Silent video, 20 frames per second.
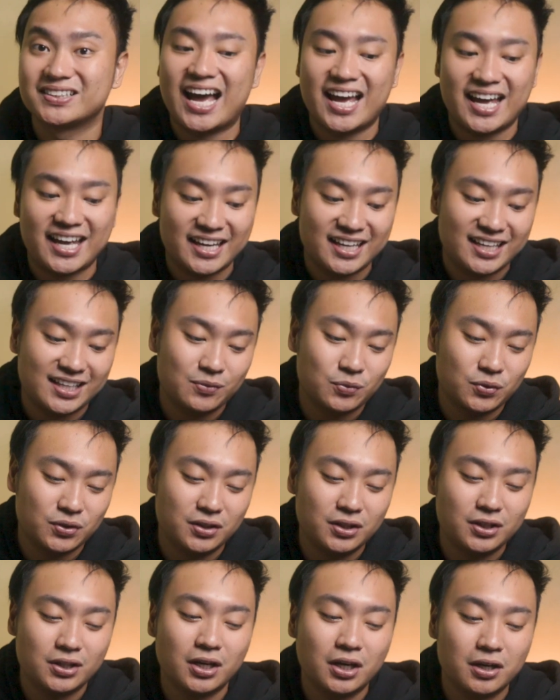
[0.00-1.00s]
I would
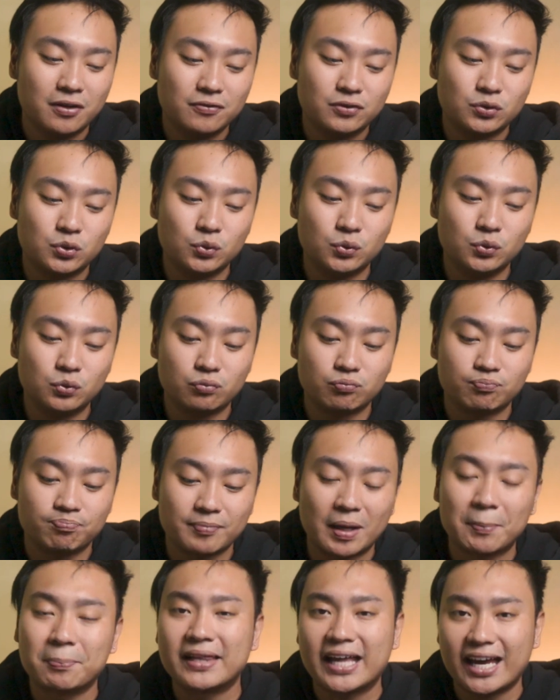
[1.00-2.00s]
love to
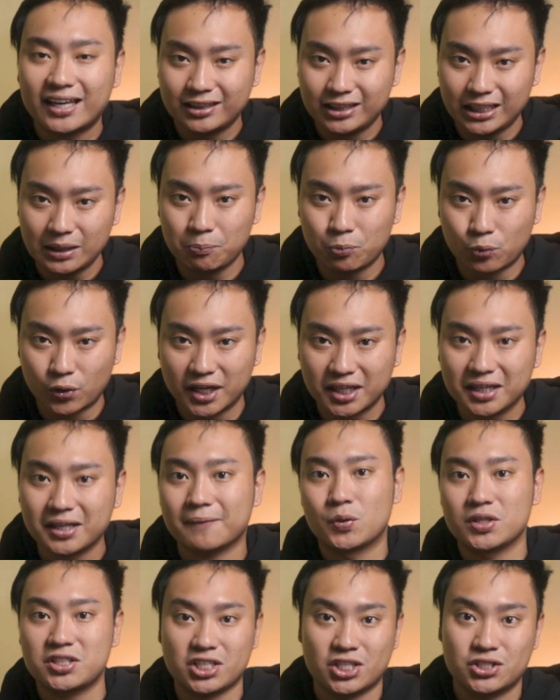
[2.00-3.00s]
apply deep work,
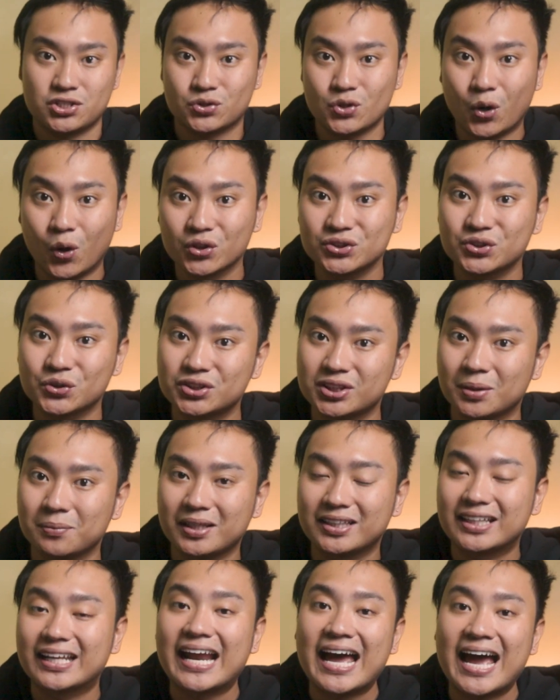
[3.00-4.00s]
which is also
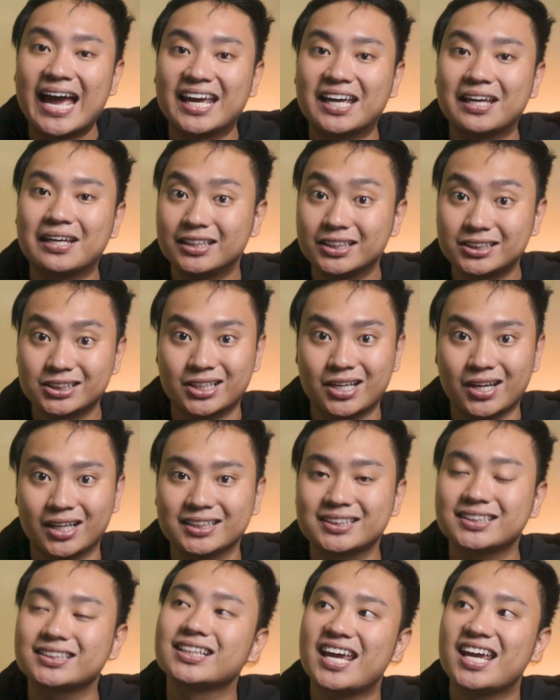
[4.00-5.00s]
something that I
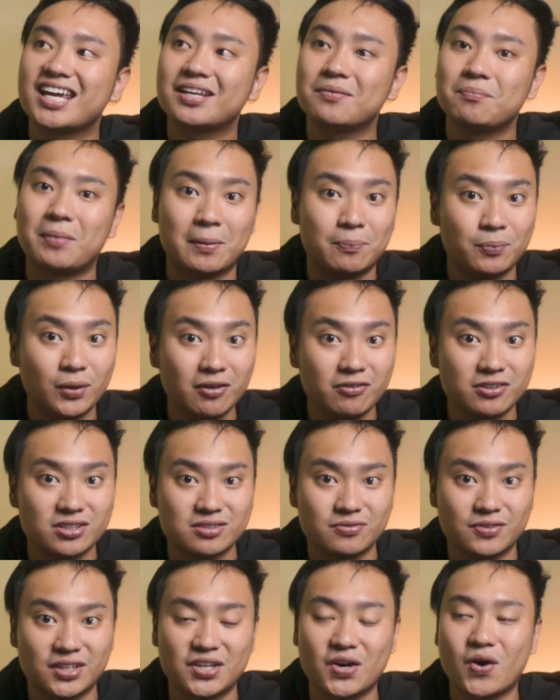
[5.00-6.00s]
discussed in my
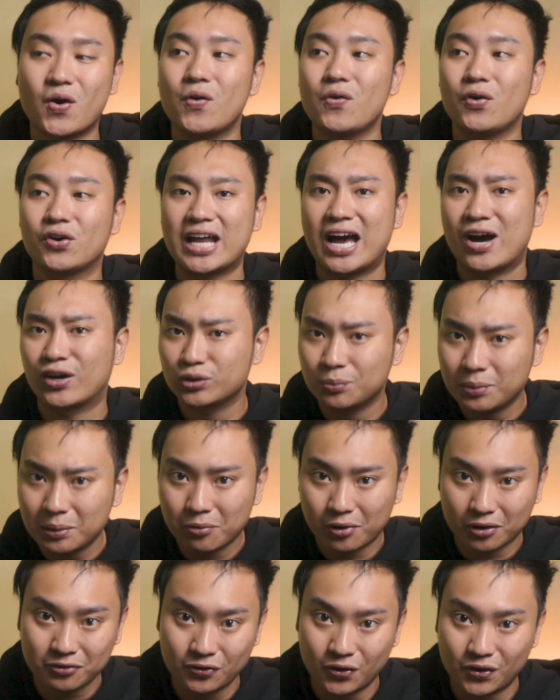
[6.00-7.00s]
previous video on how to be
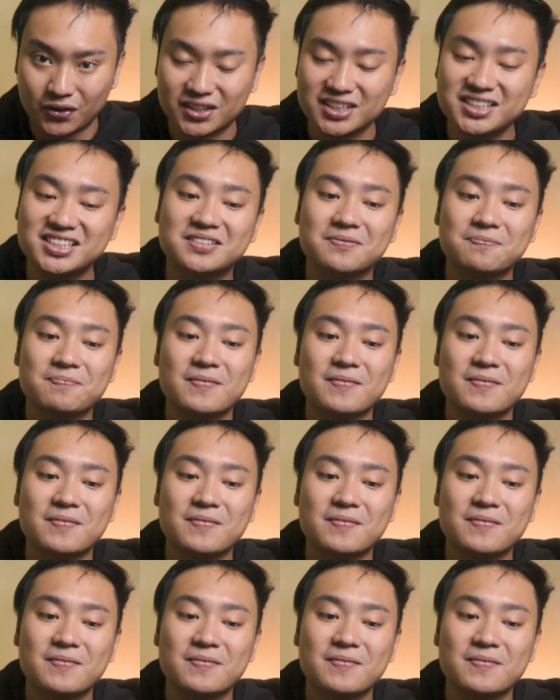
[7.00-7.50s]
more focused.